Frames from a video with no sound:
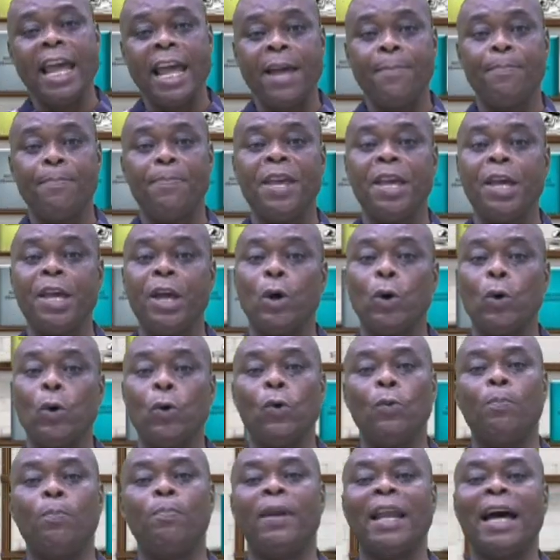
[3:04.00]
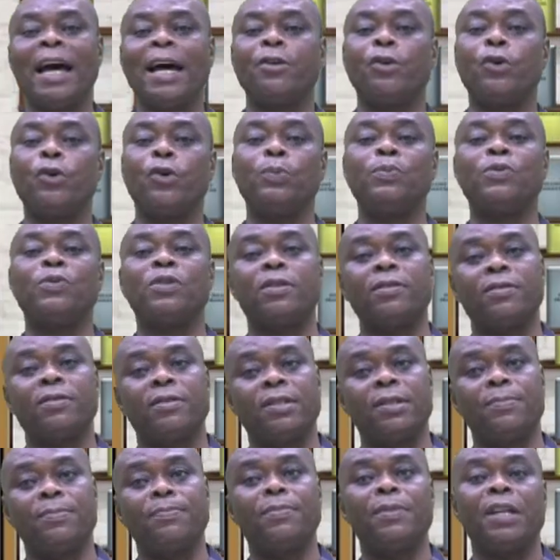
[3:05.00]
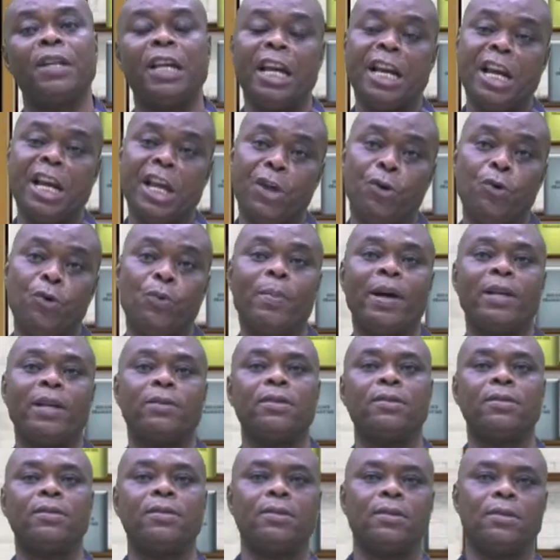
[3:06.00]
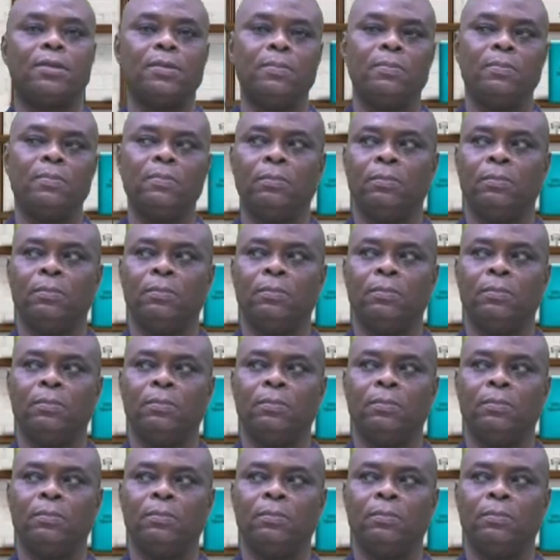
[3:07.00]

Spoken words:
ABO blood group system in humans.